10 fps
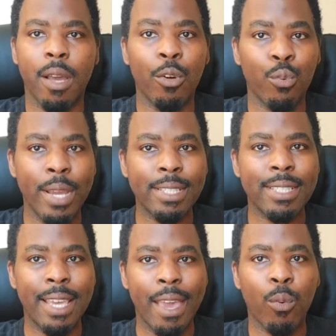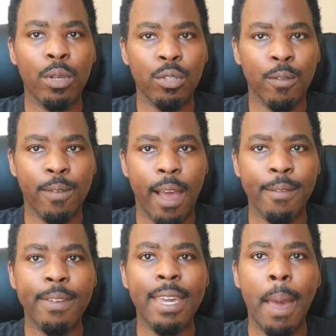A raised
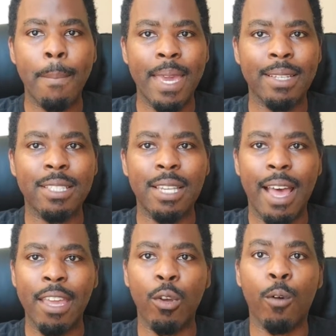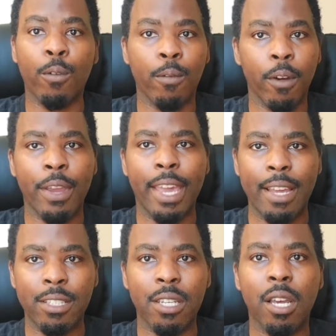CA125 can be a sign of ovarian
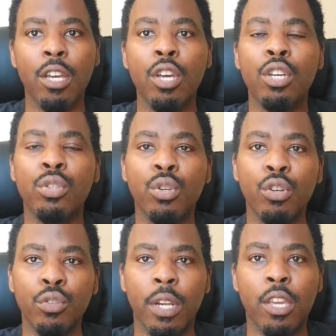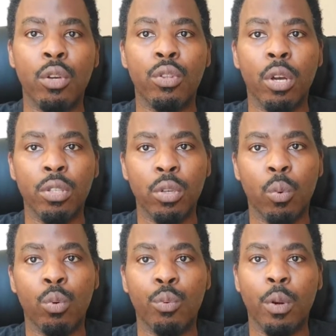cancer, so usually your doctor
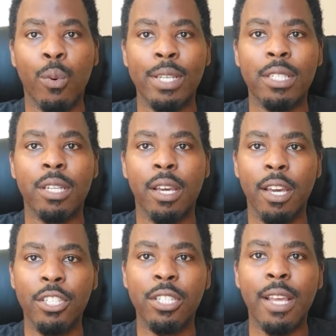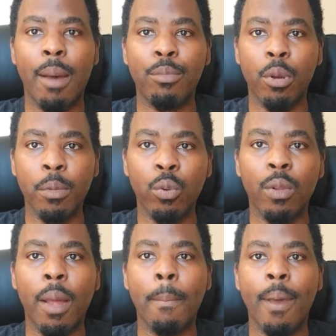would request an urgent
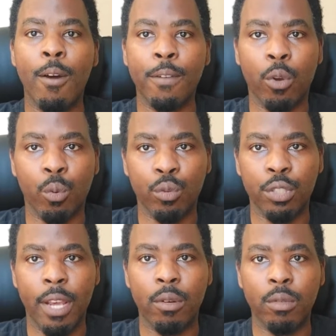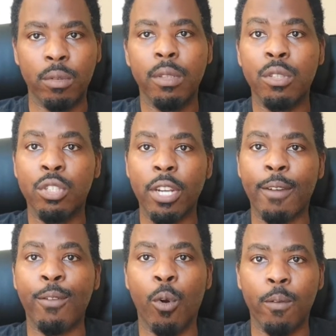abdominal and pelvic ultrasound to check
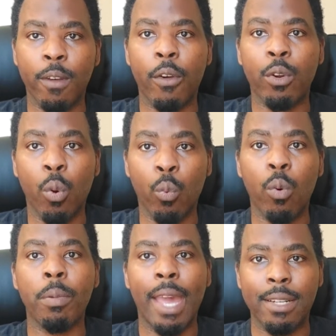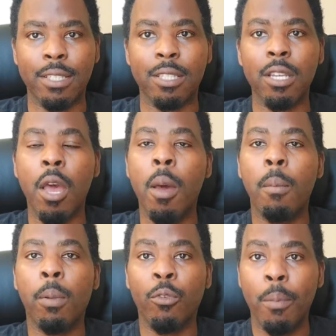for ovarian or womb cancers.
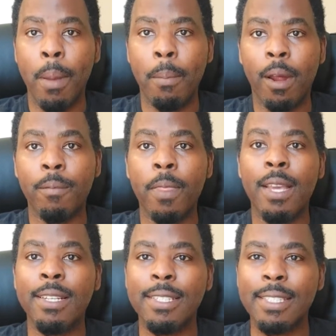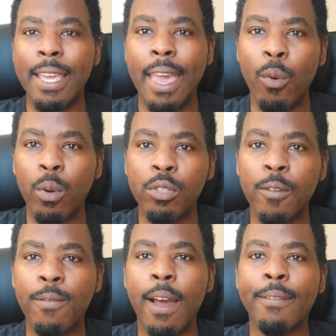But remember,
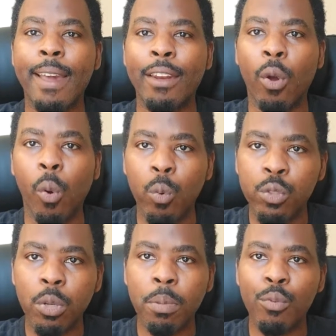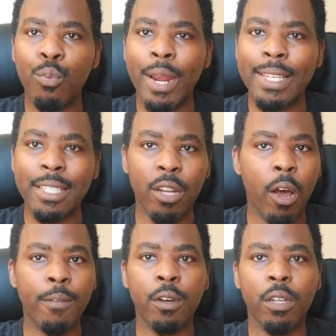CA125 can also be raised in
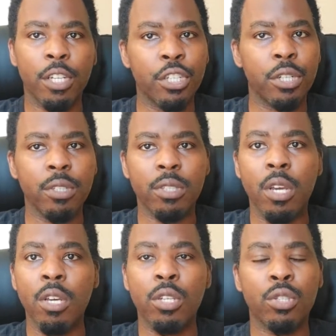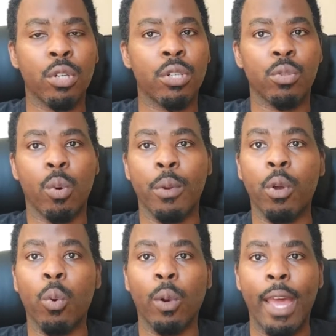other conditions such as what we
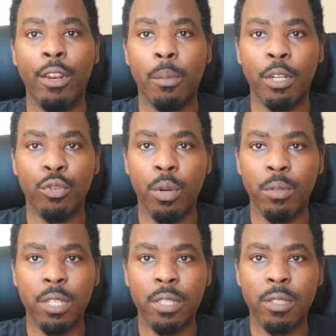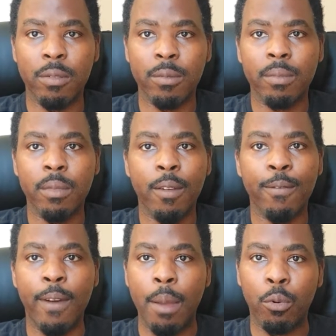call endometriosis,
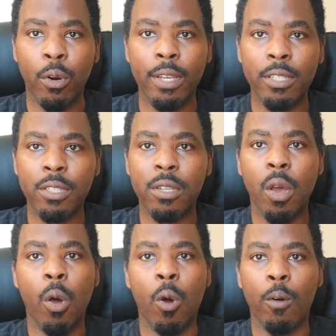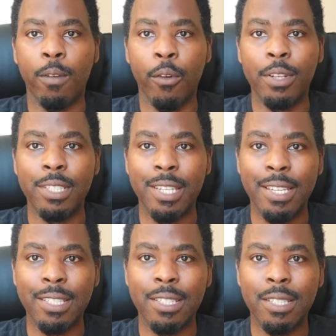fibroids, ovarian
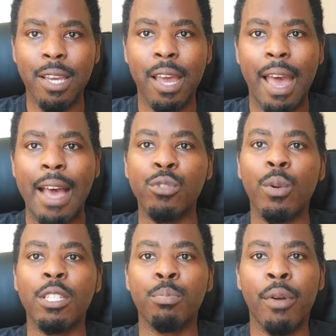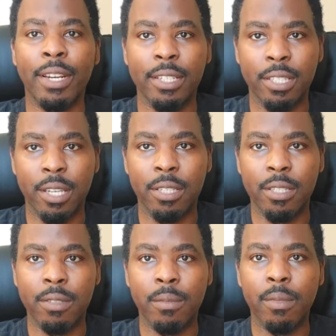cysts, as well as
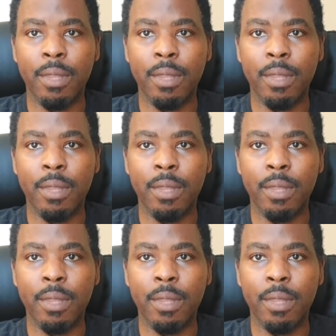pregnancies.